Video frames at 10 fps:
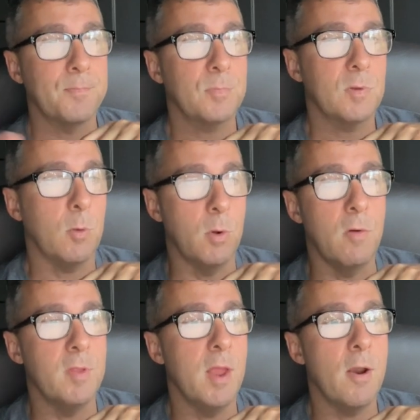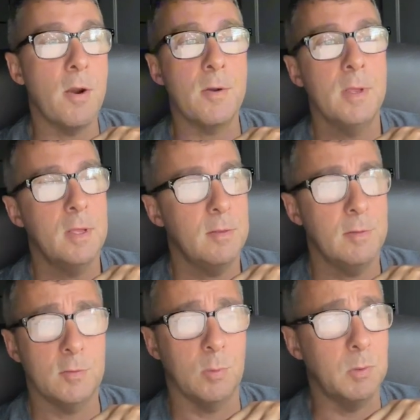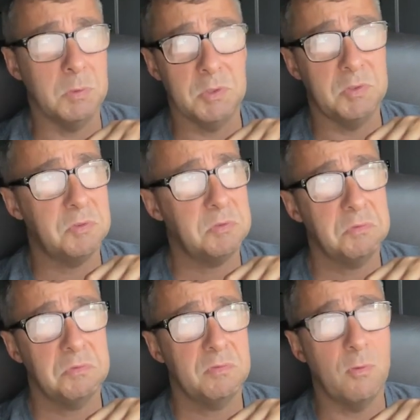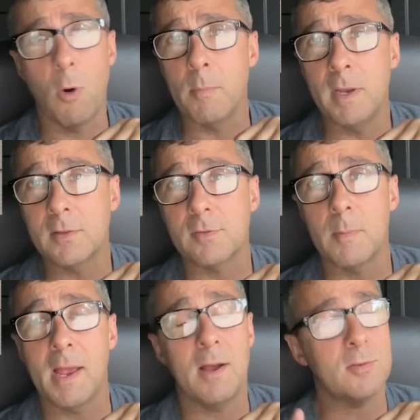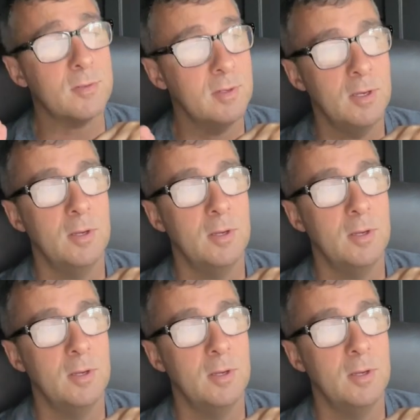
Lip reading: So I went over there. This one was 4 minutes from my house.